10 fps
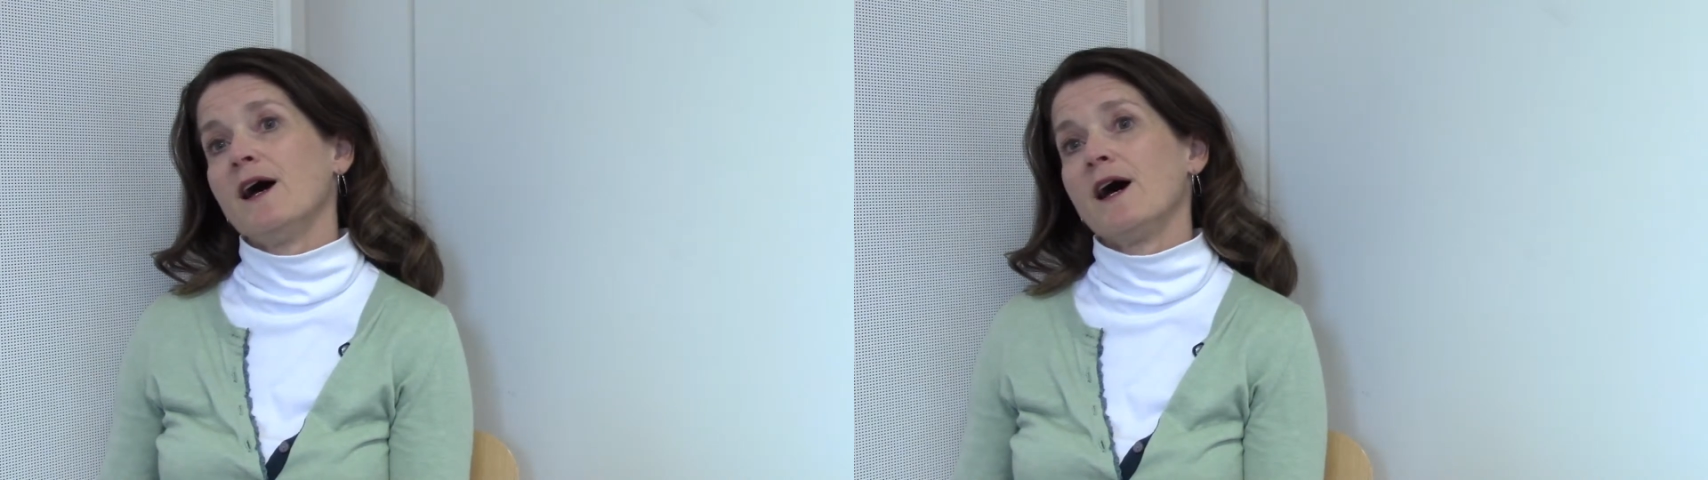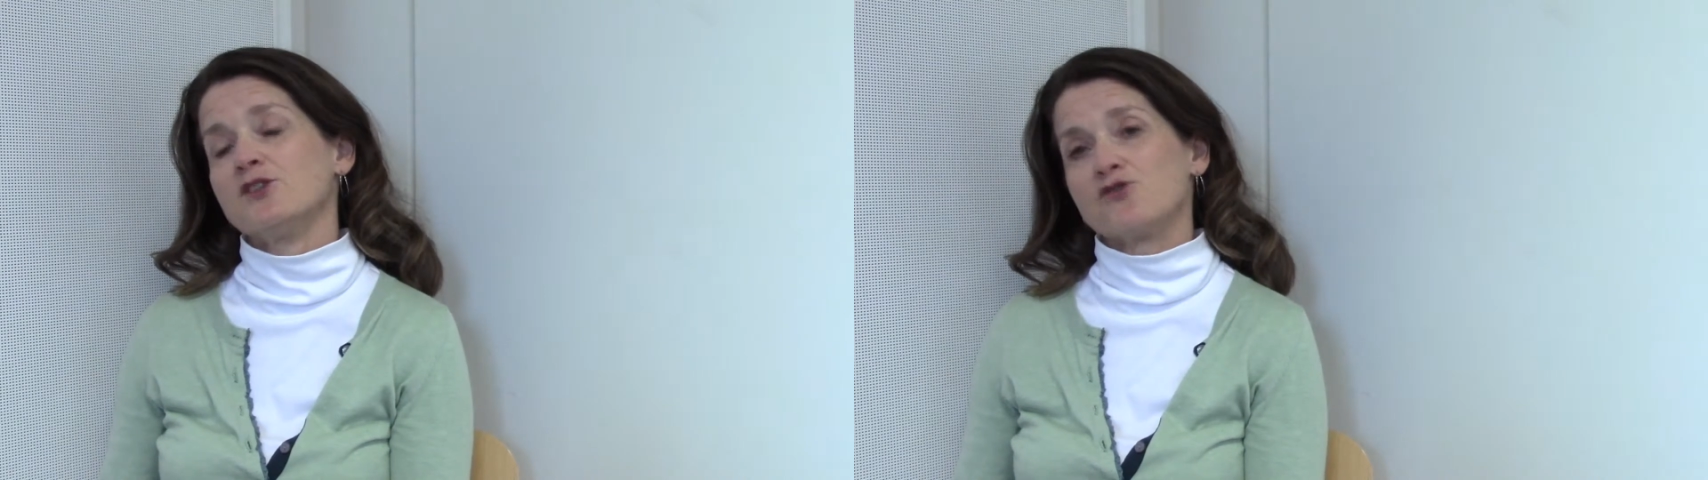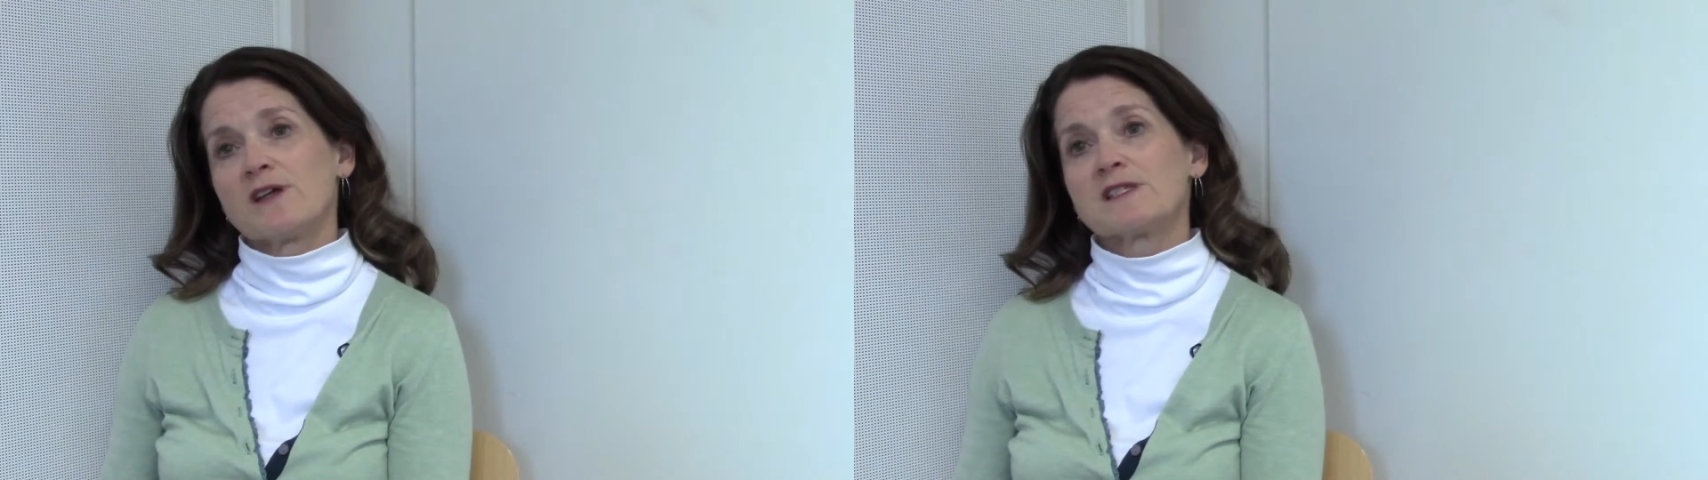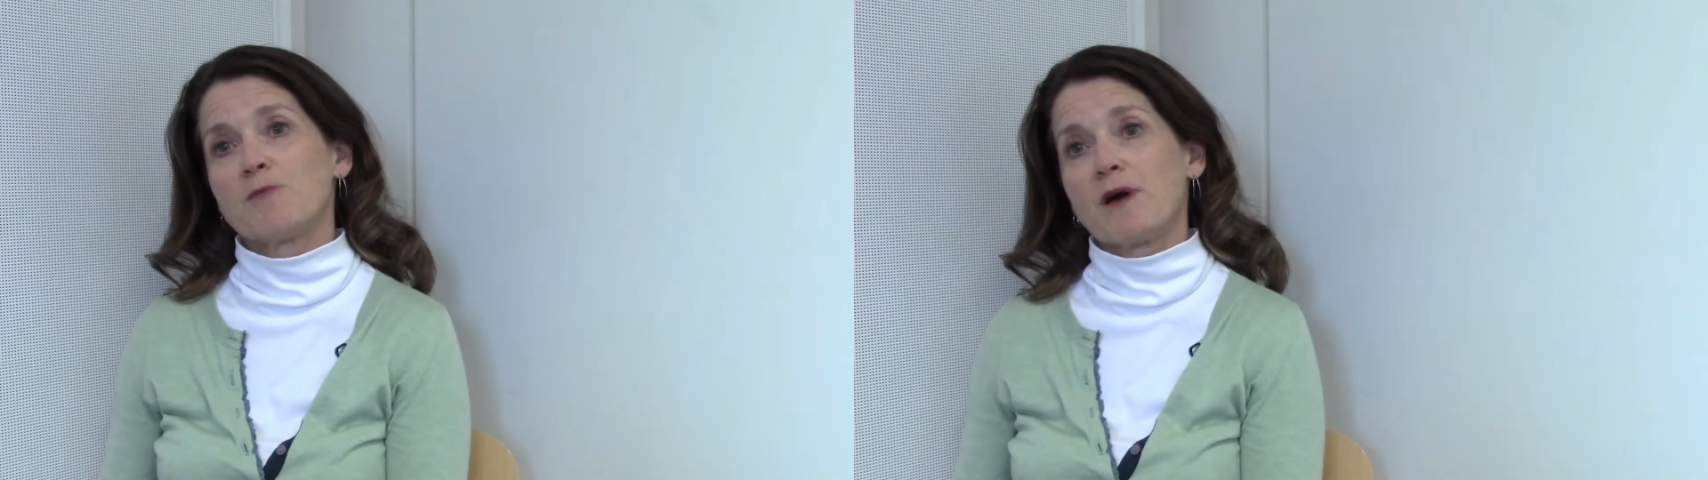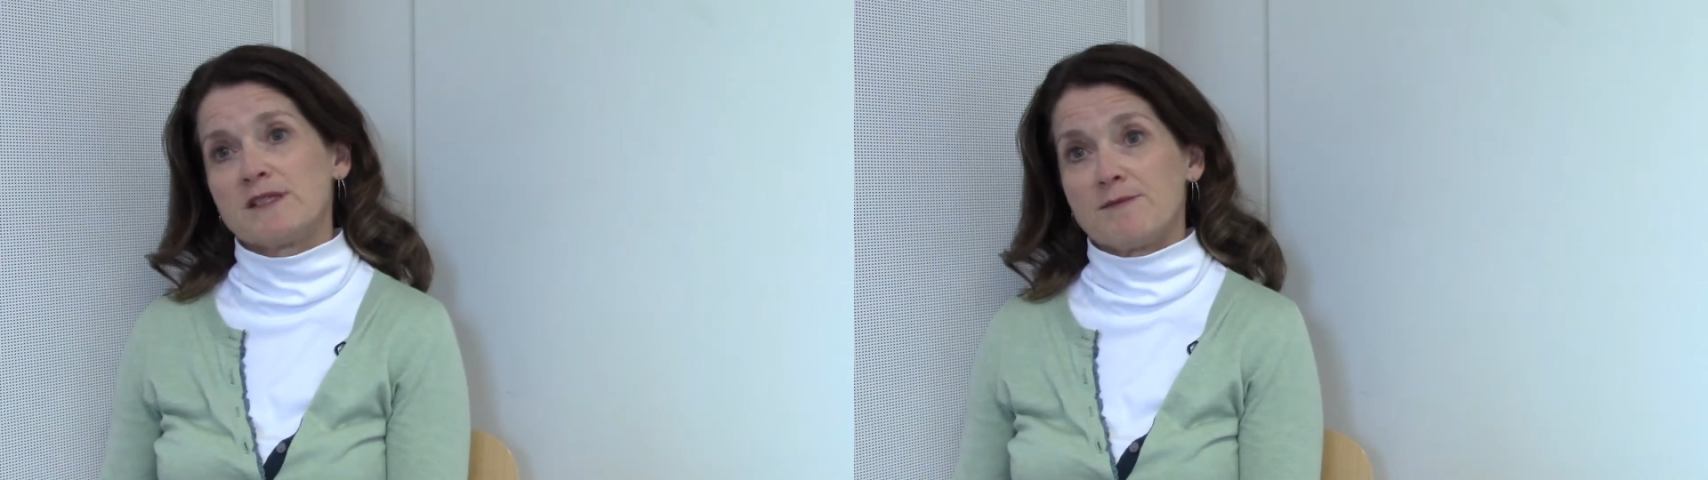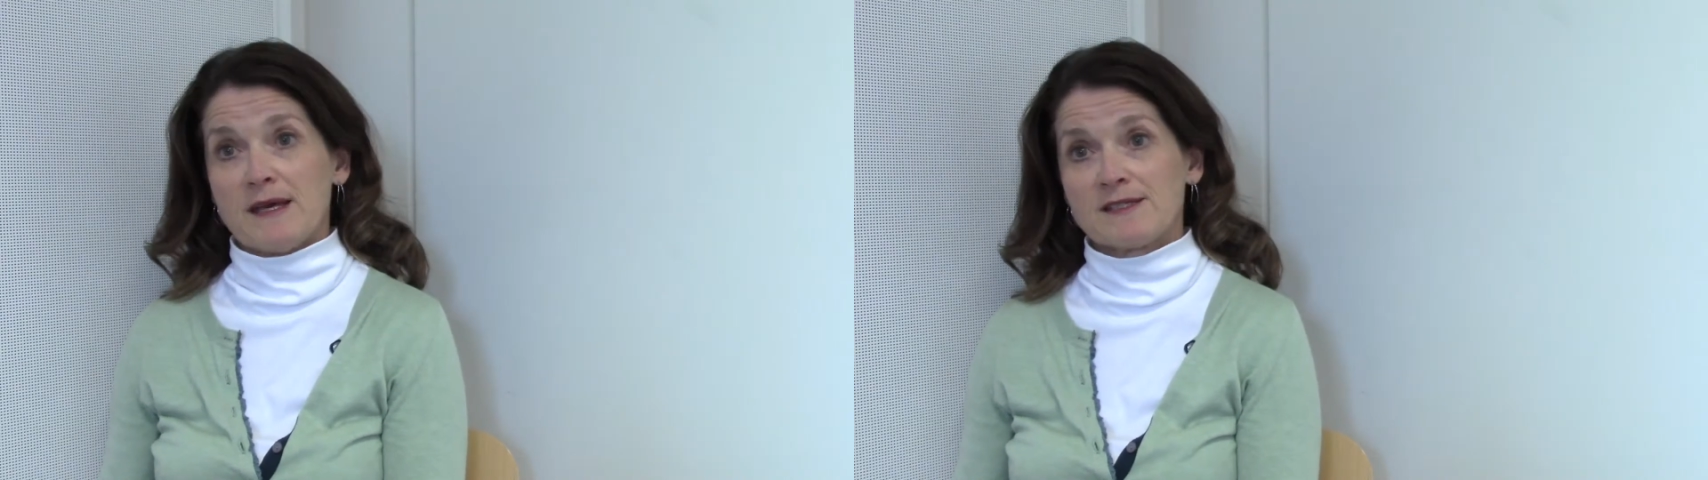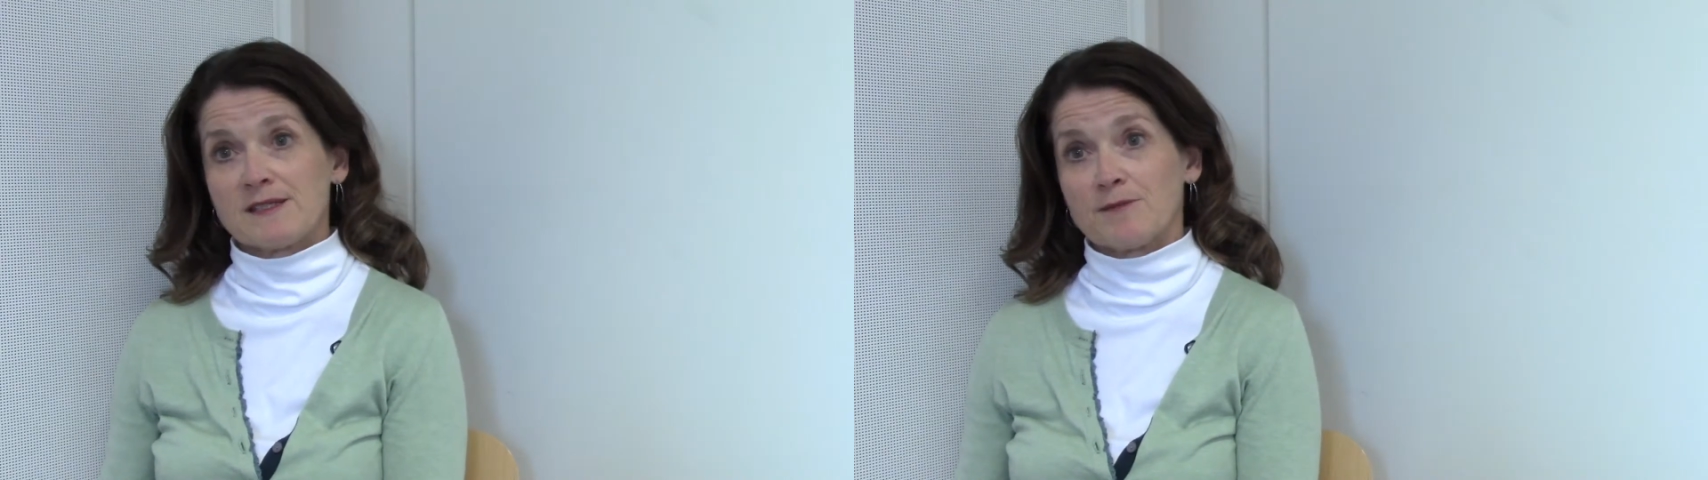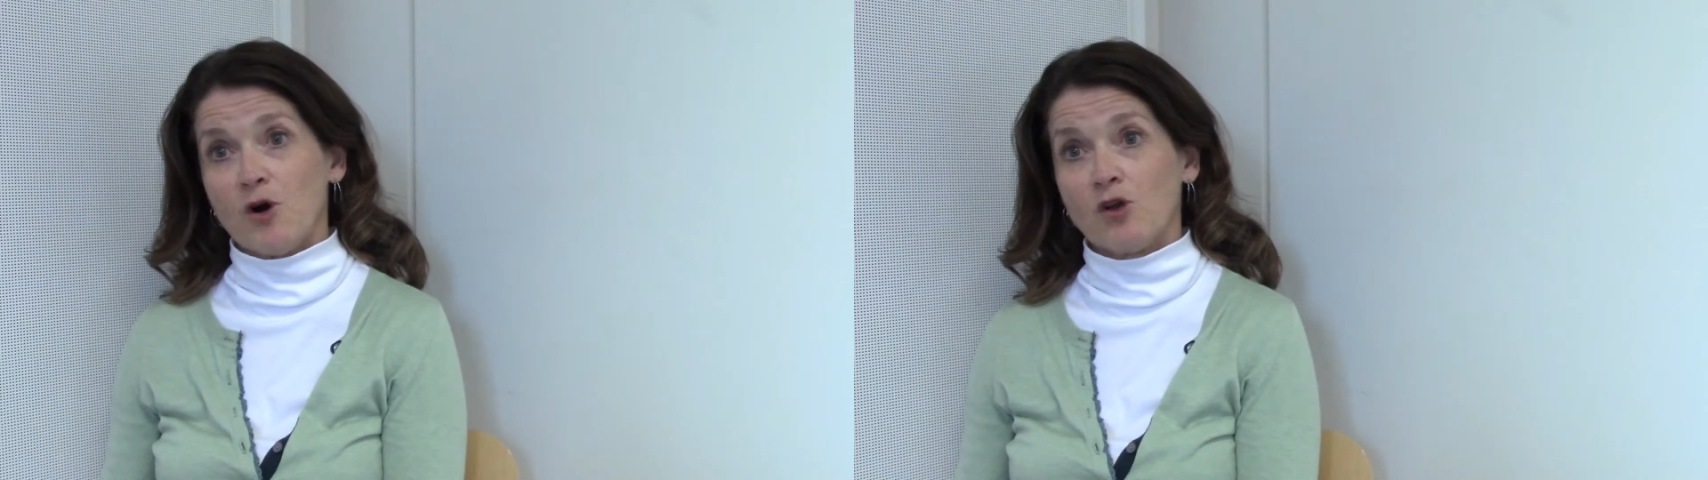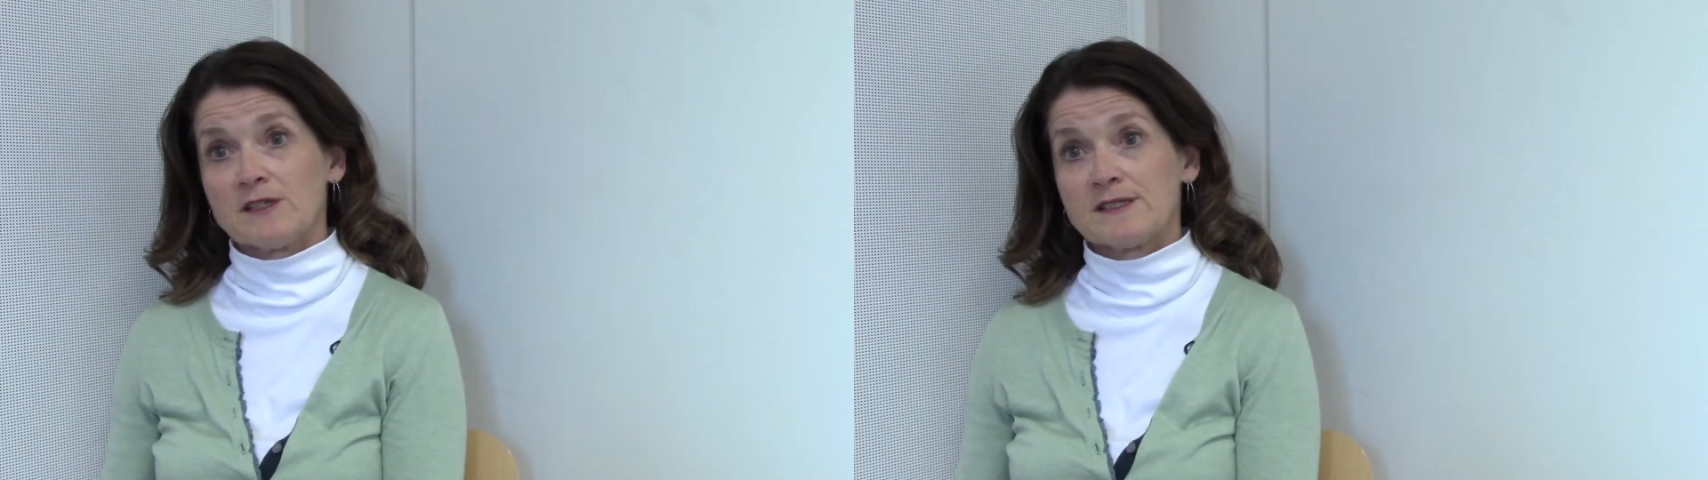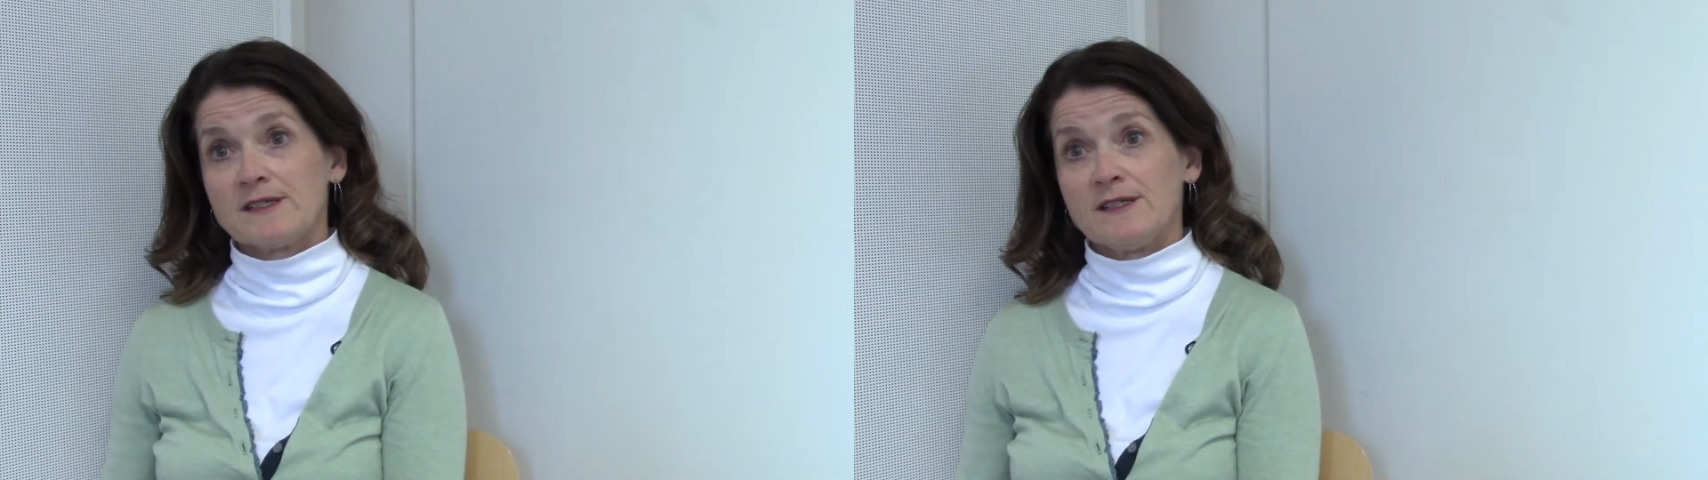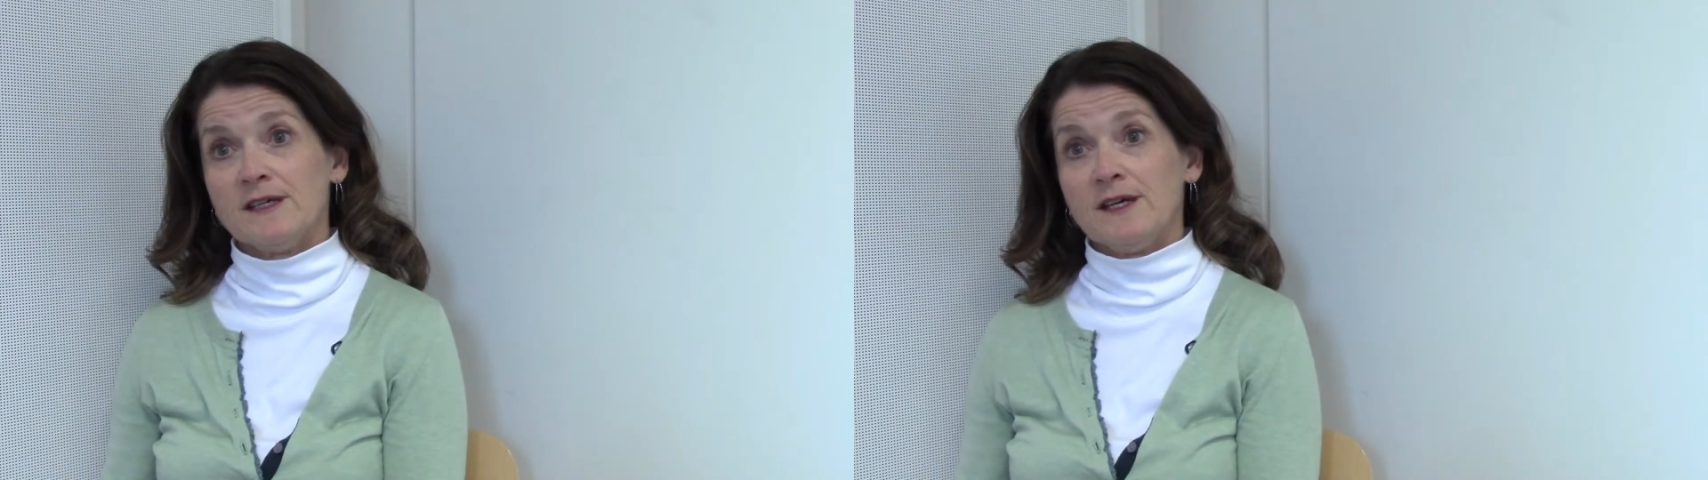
addressed by domestic policy,